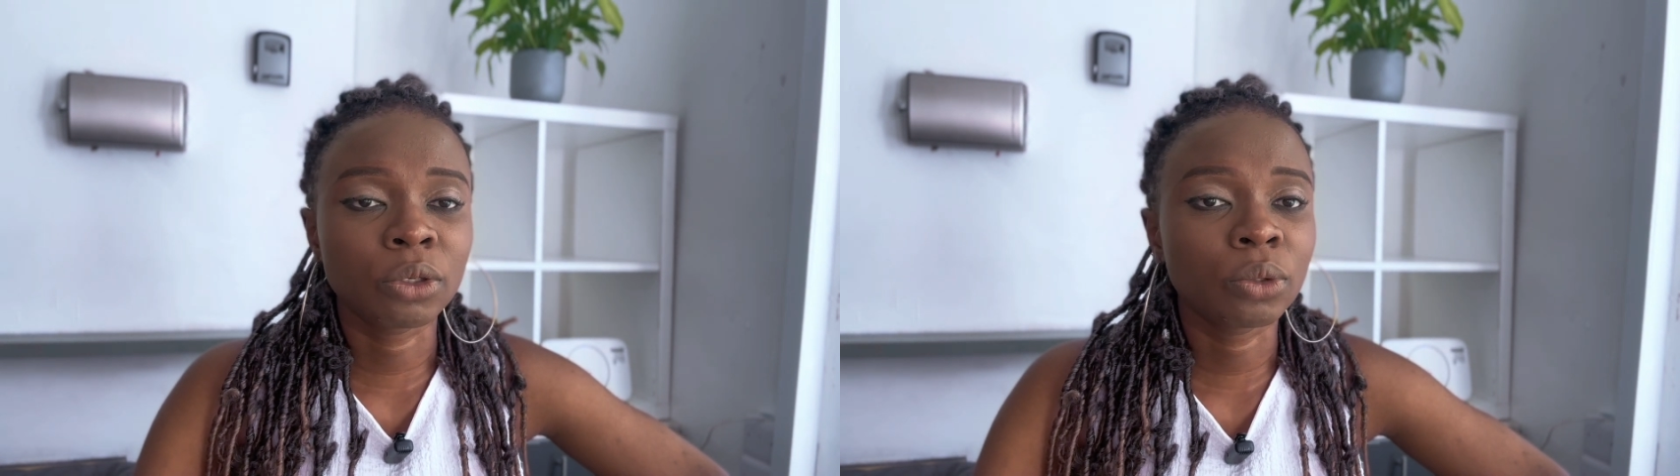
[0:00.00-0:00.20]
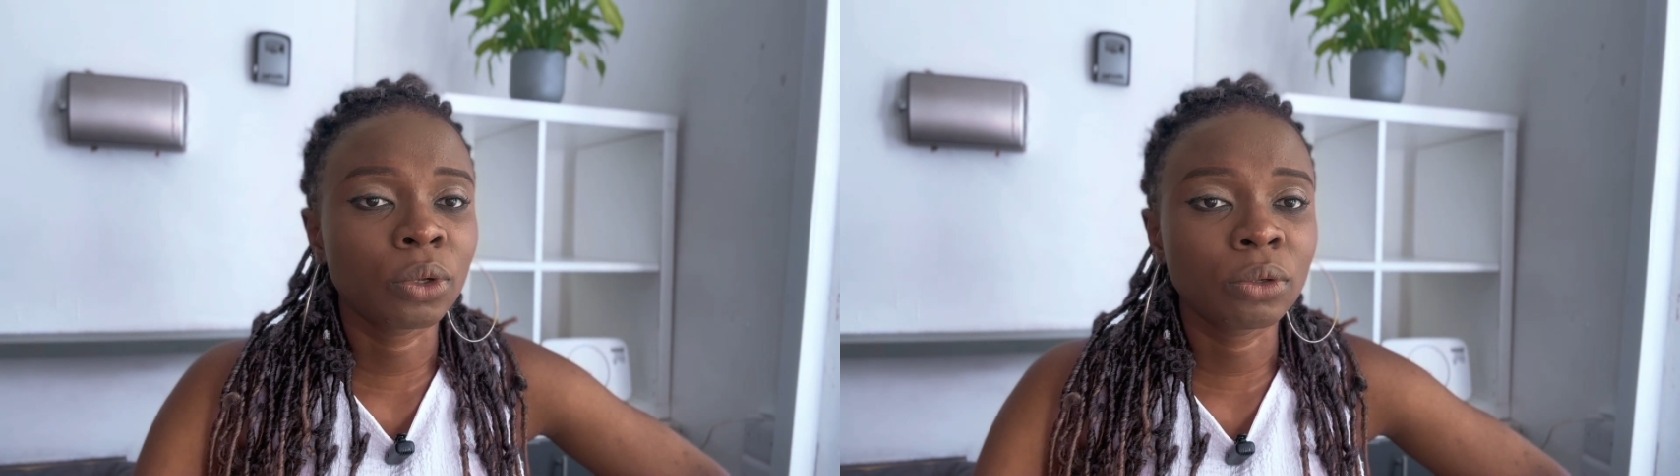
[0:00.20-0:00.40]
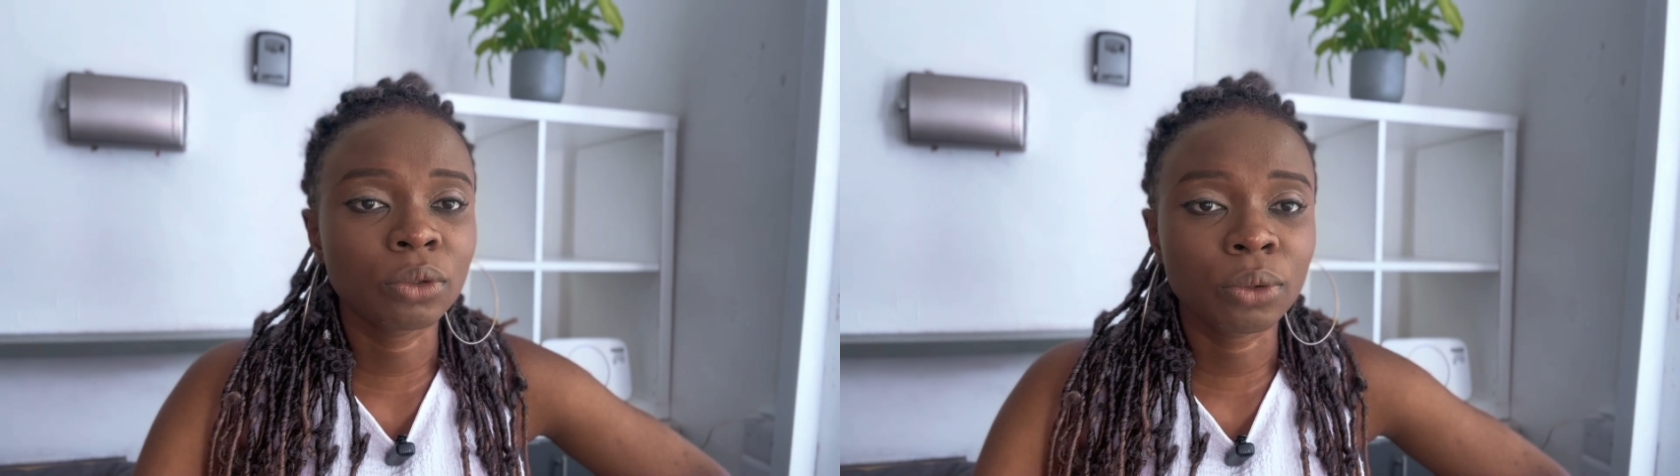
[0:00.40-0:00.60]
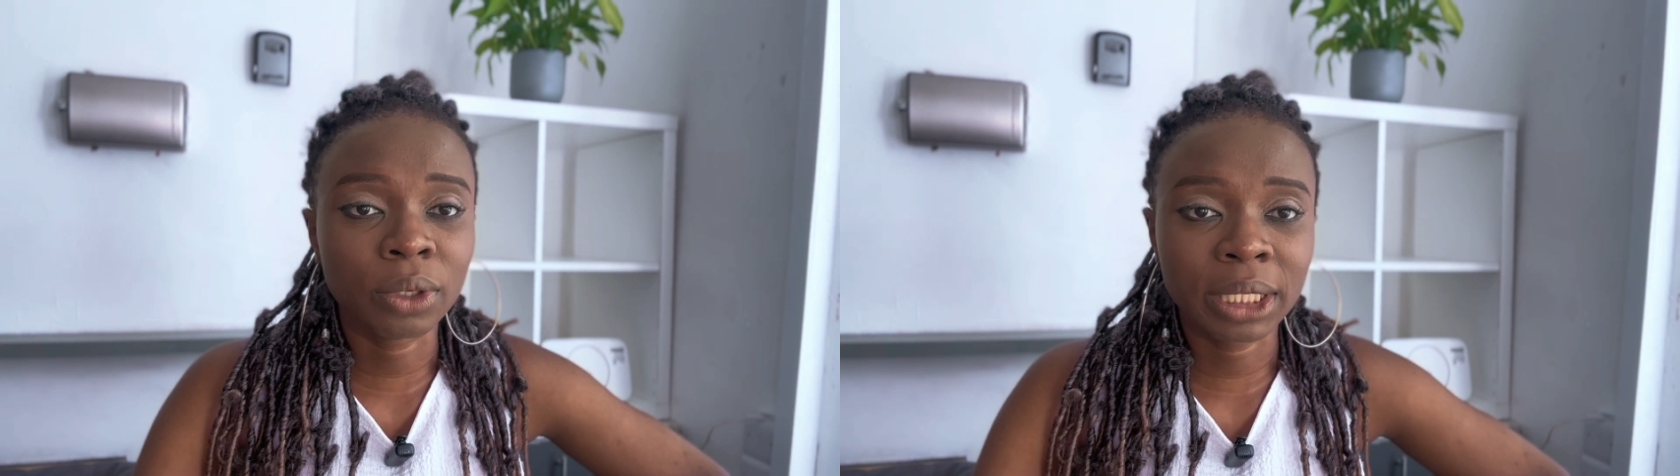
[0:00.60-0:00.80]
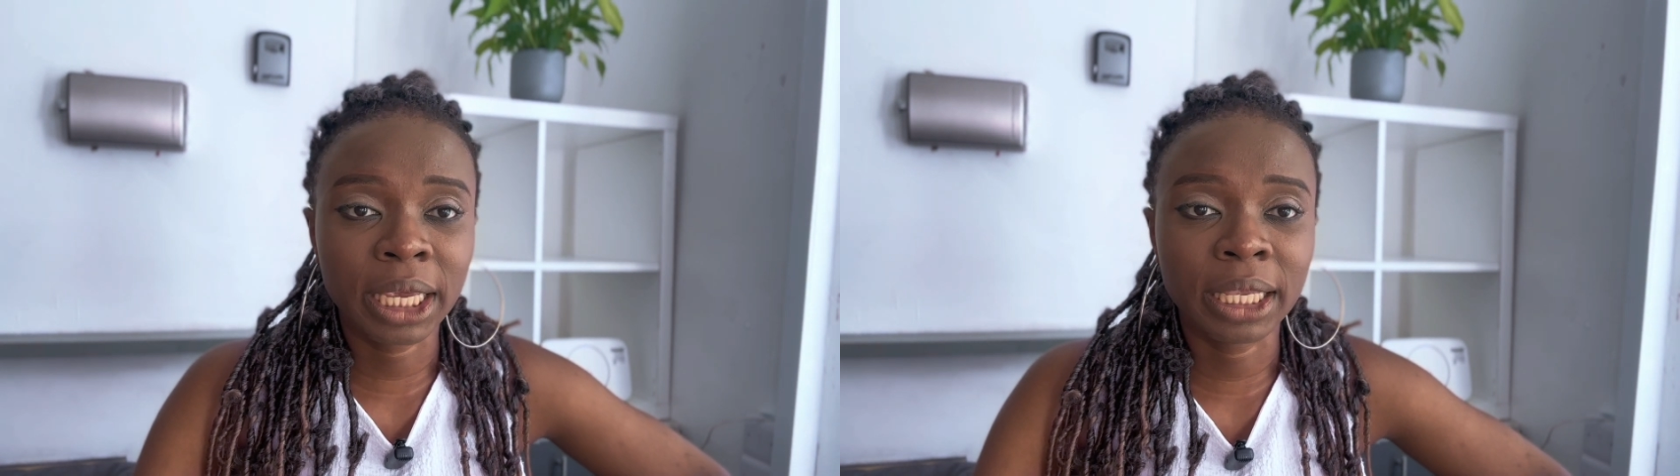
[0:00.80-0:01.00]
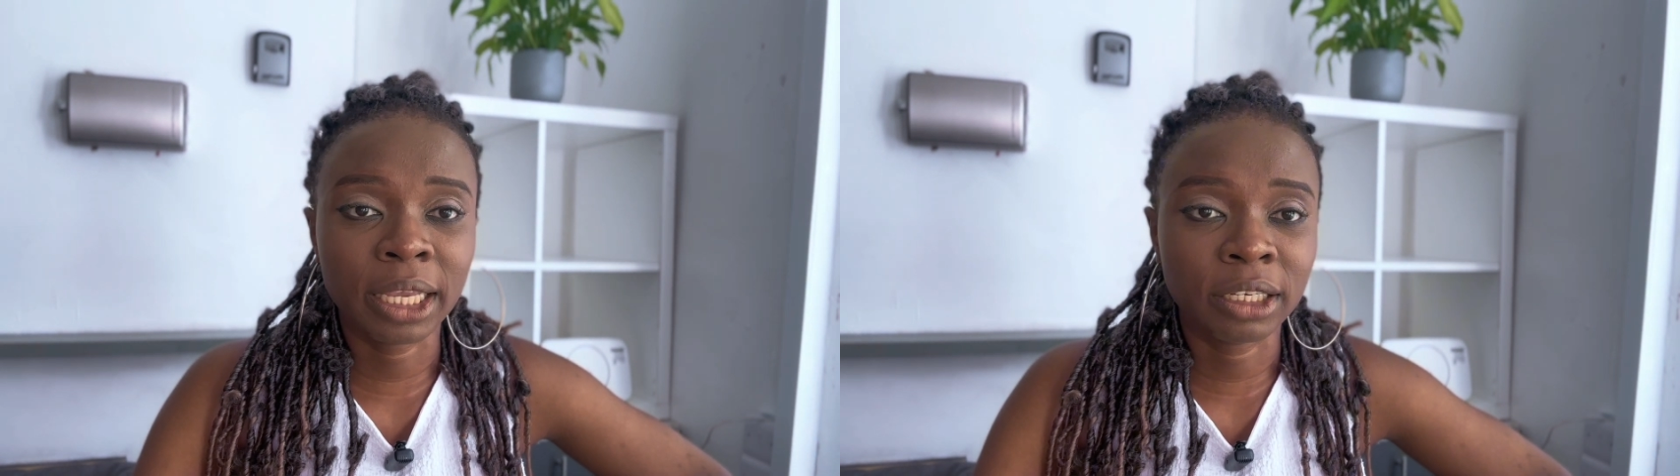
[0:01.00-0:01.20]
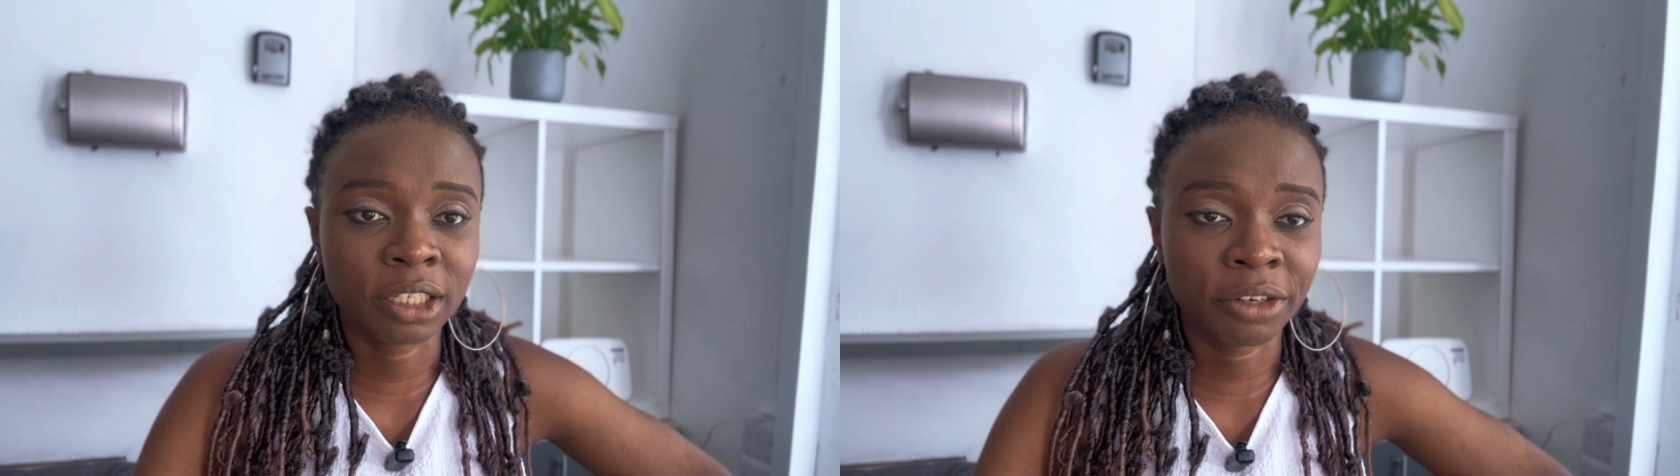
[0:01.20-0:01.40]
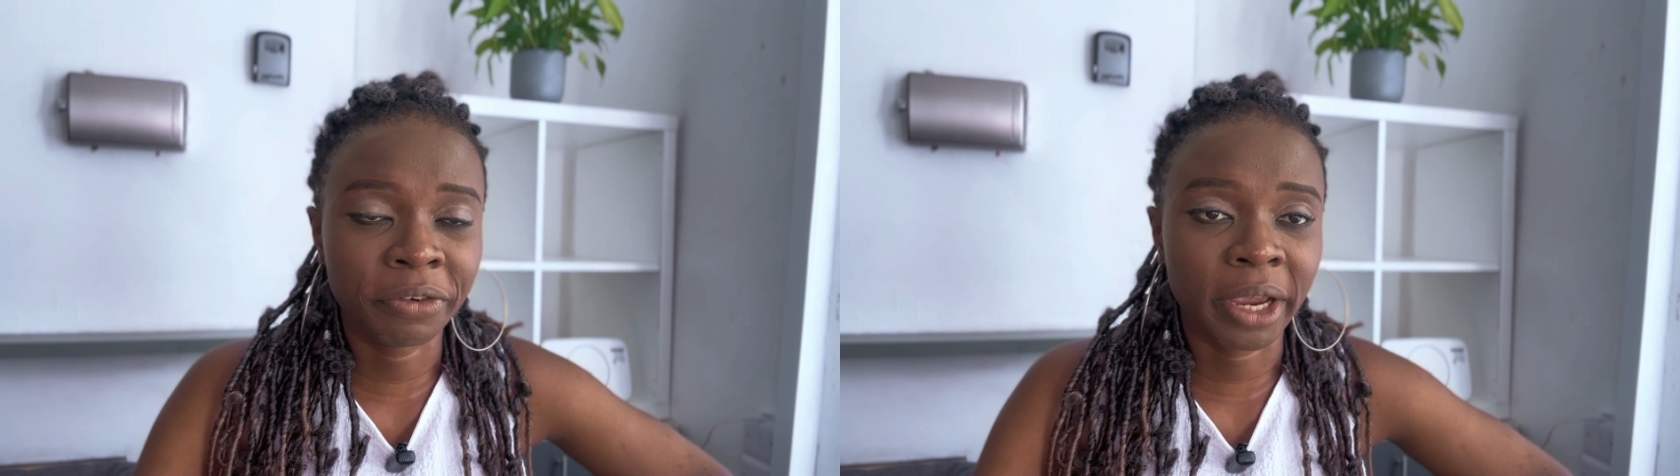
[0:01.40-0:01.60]
you don't do OSCE in
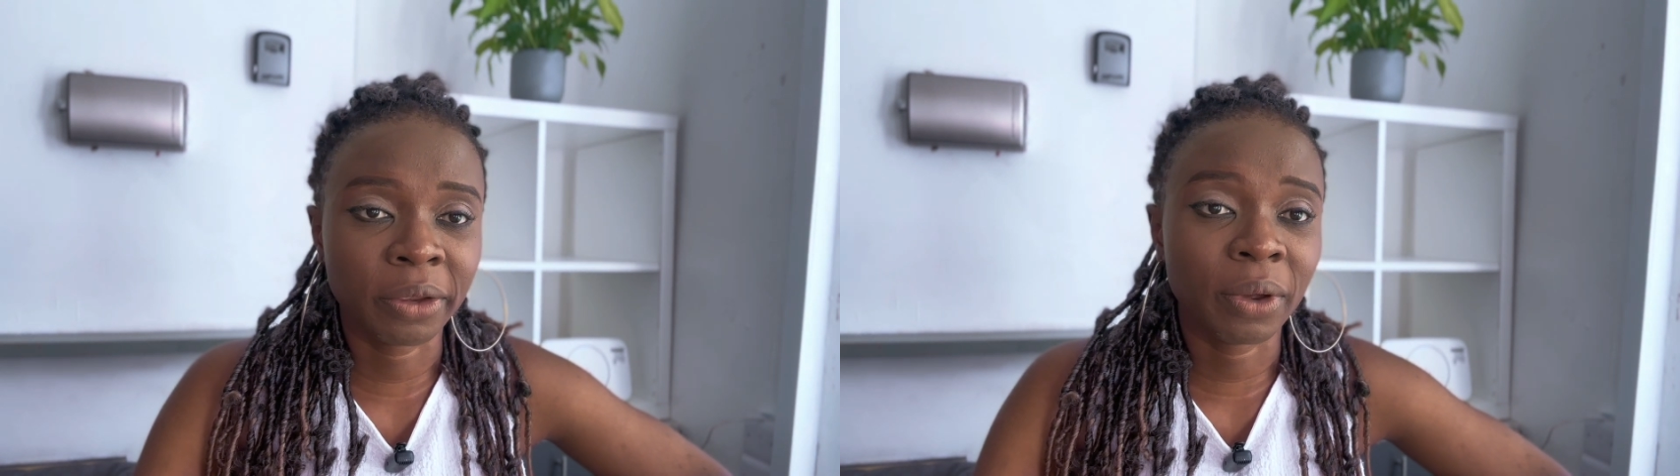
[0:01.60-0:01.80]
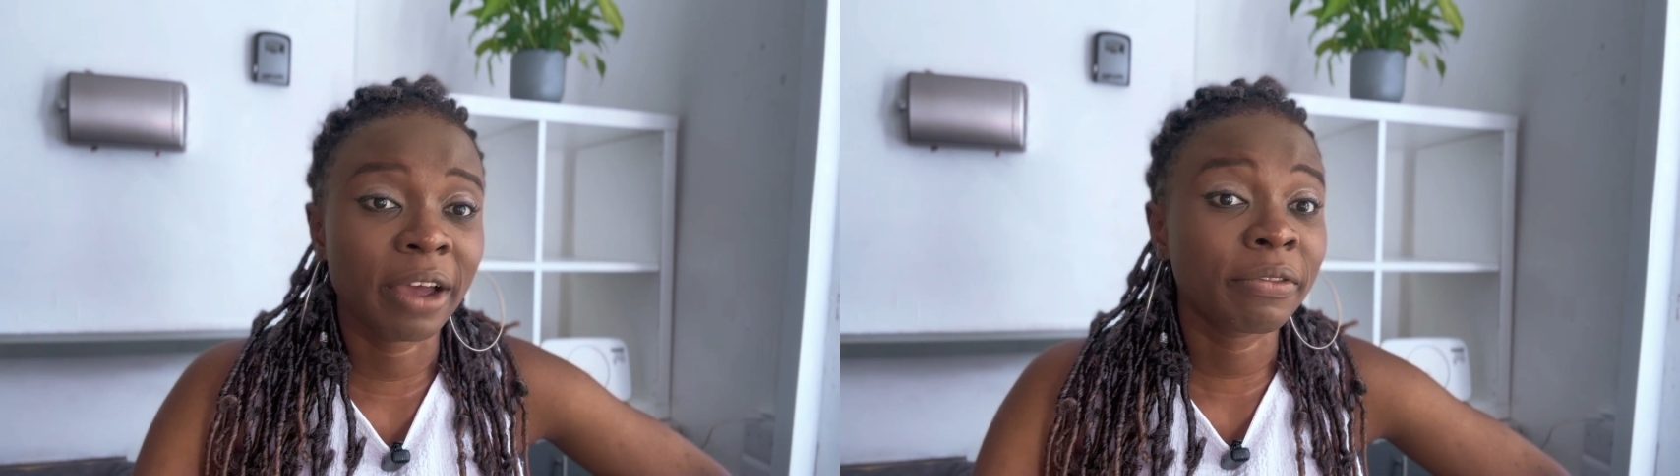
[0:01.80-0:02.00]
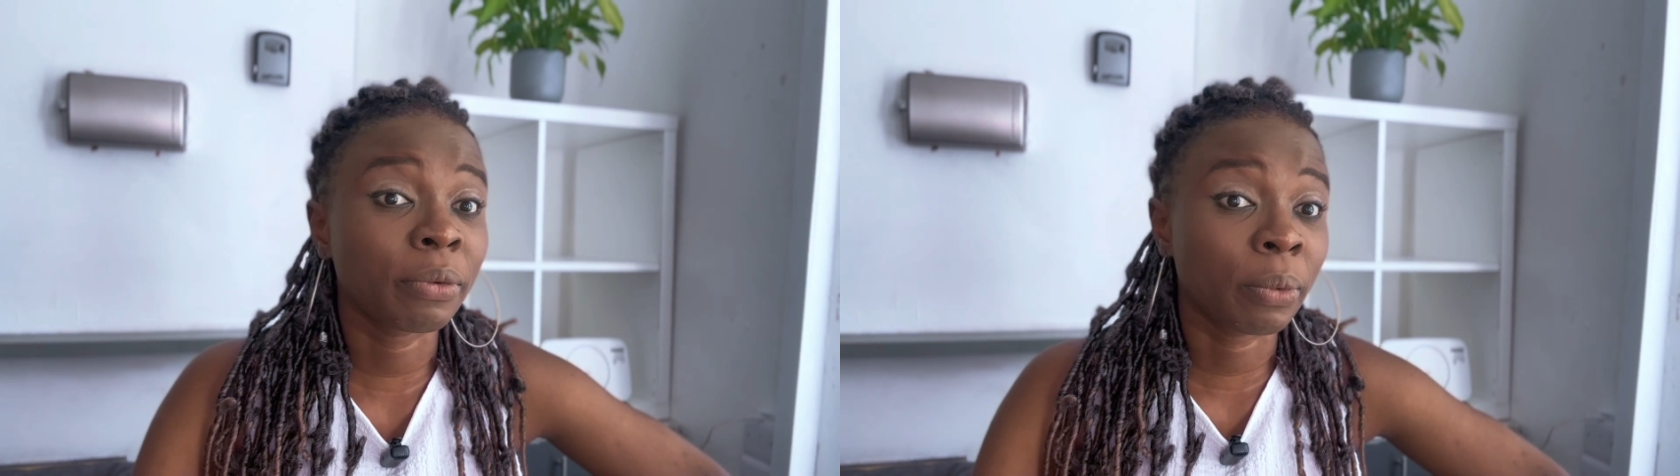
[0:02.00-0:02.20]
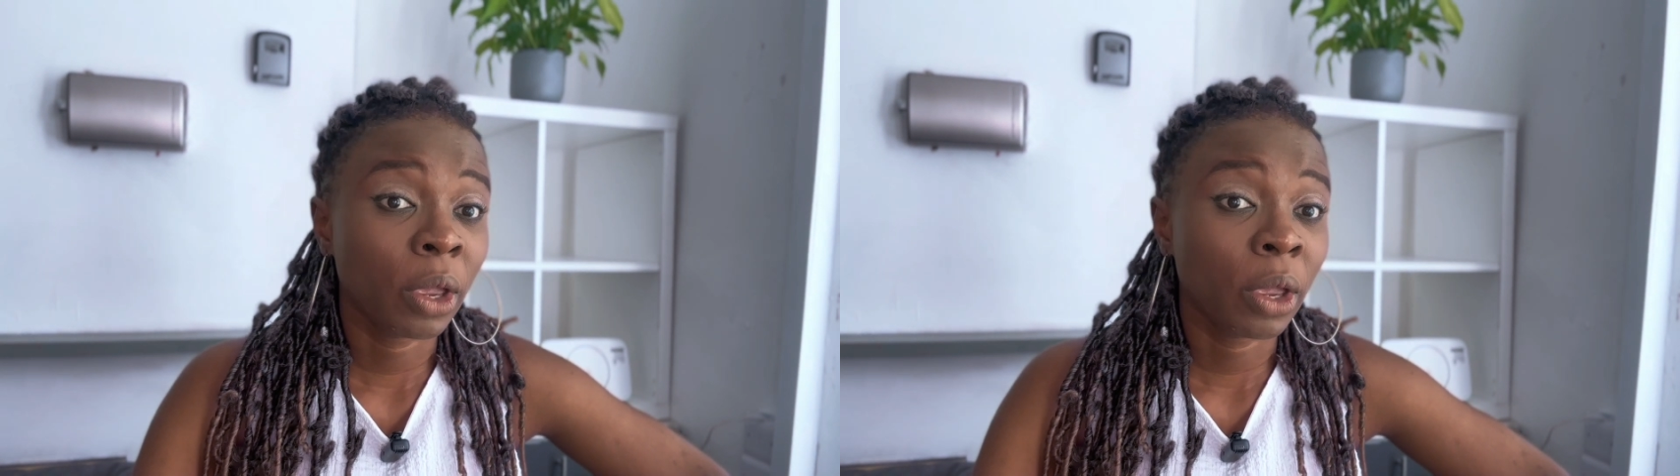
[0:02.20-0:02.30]
Nigeria. You have to